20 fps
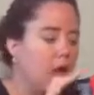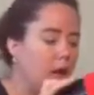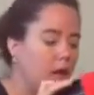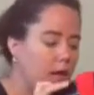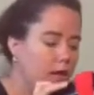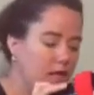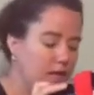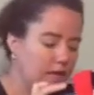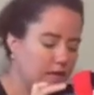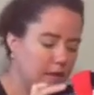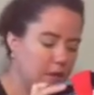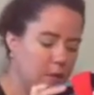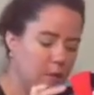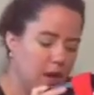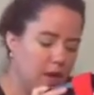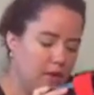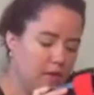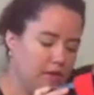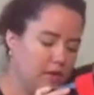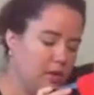Let's see, what
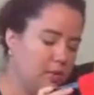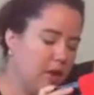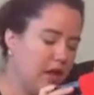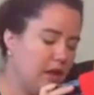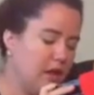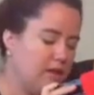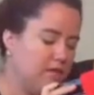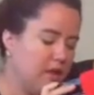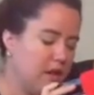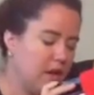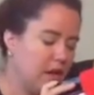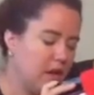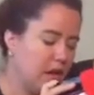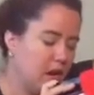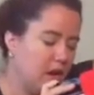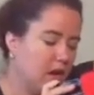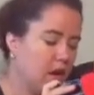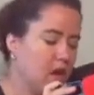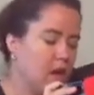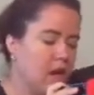else do we have in
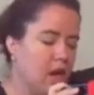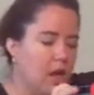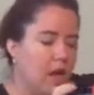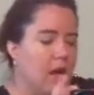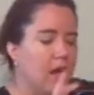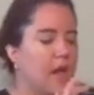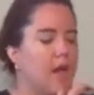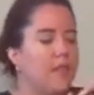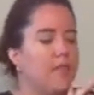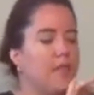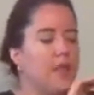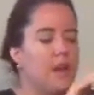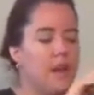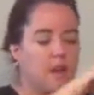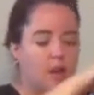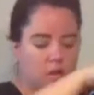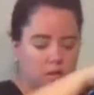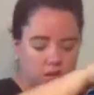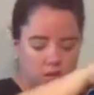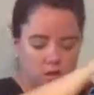here? And then I
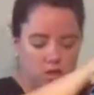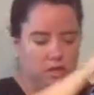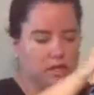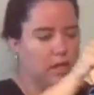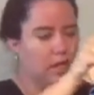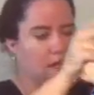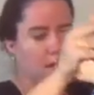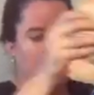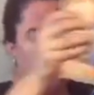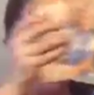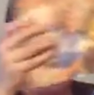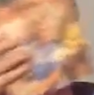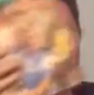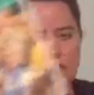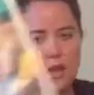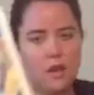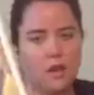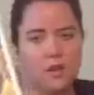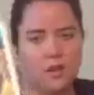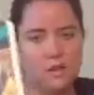also just like to pack
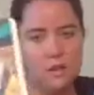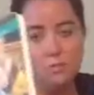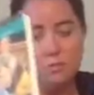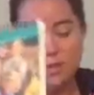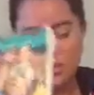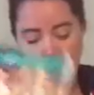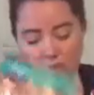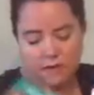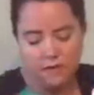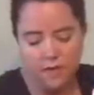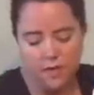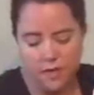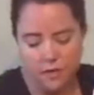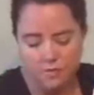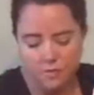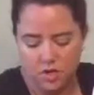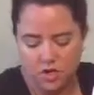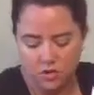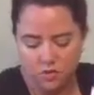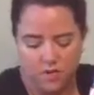some books for them
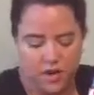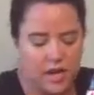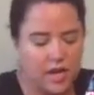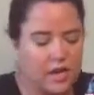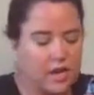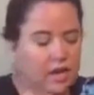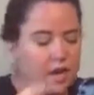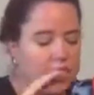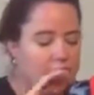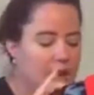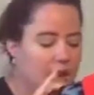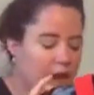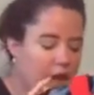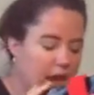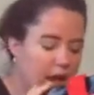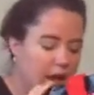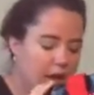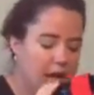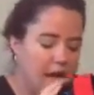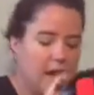to read.
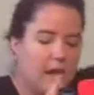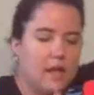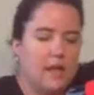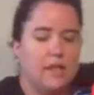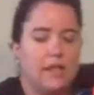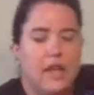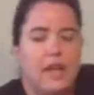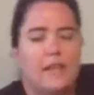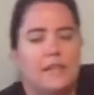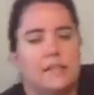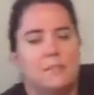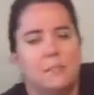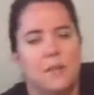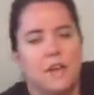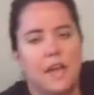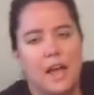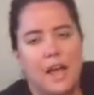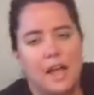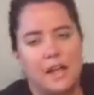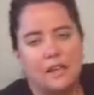And last but
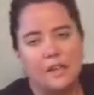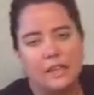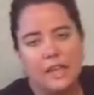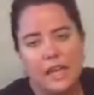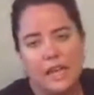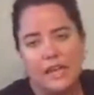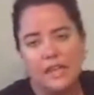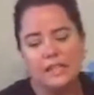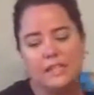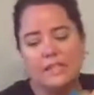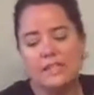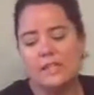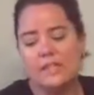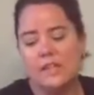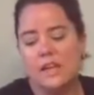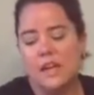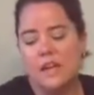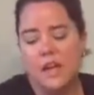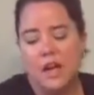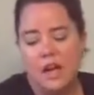not least,
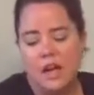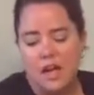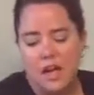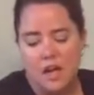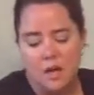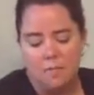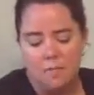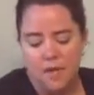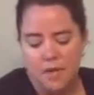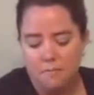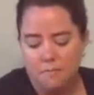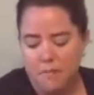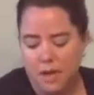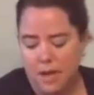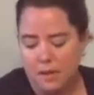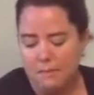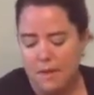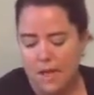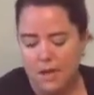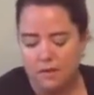in my
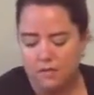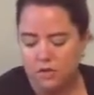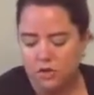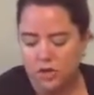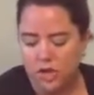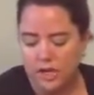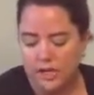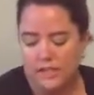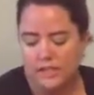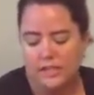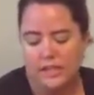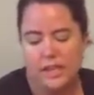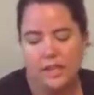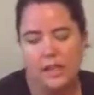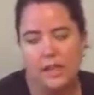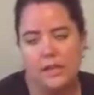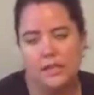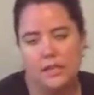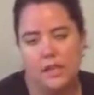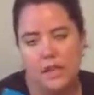bag of tricks, I
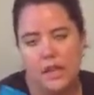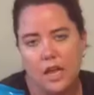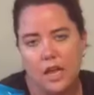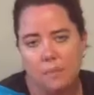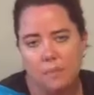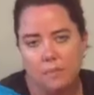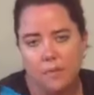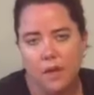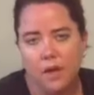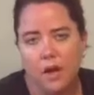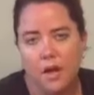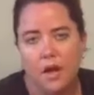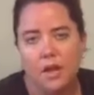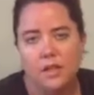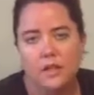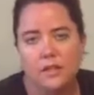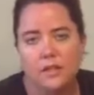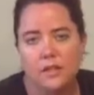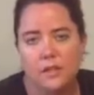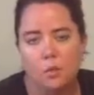like to keep
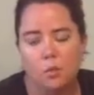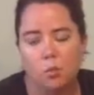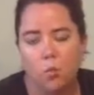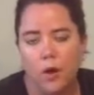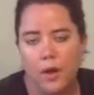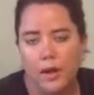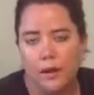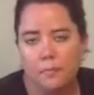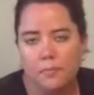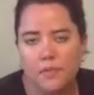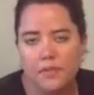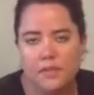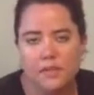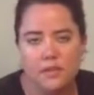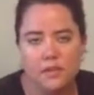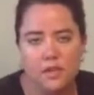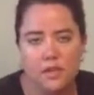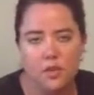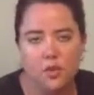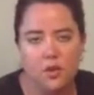some wipes.
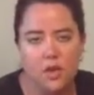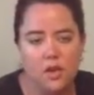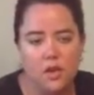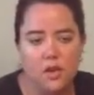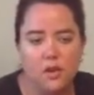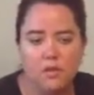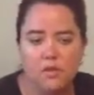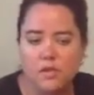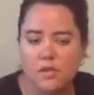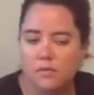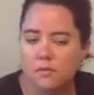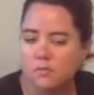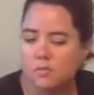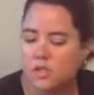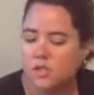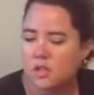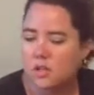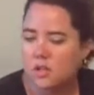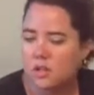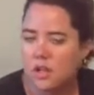You can use them
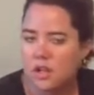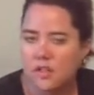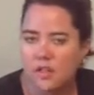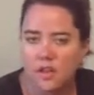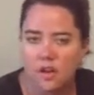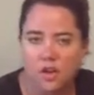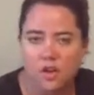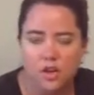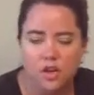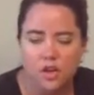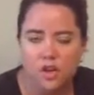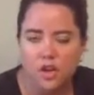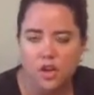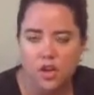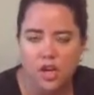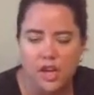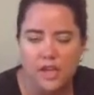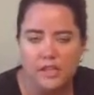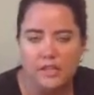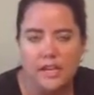to clean your
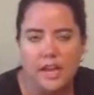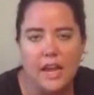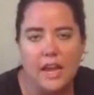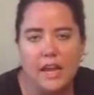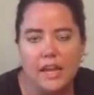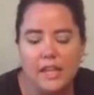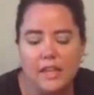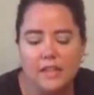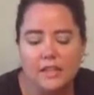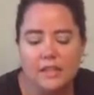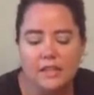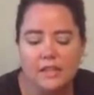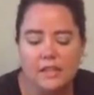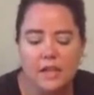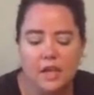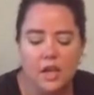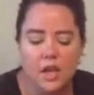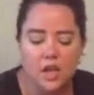kids' hands.